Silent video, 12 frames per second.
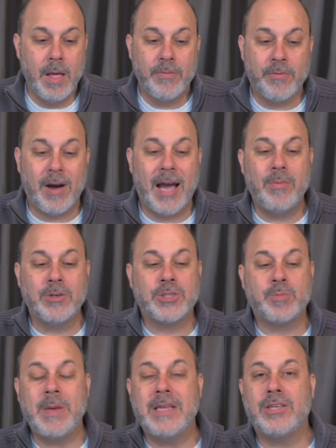For I will
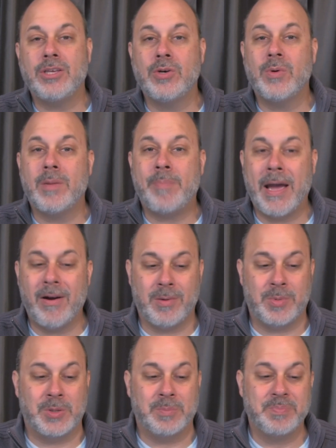speak to you in a
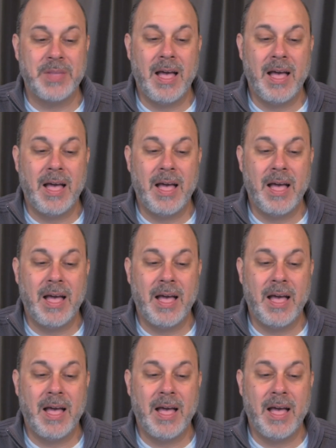parable.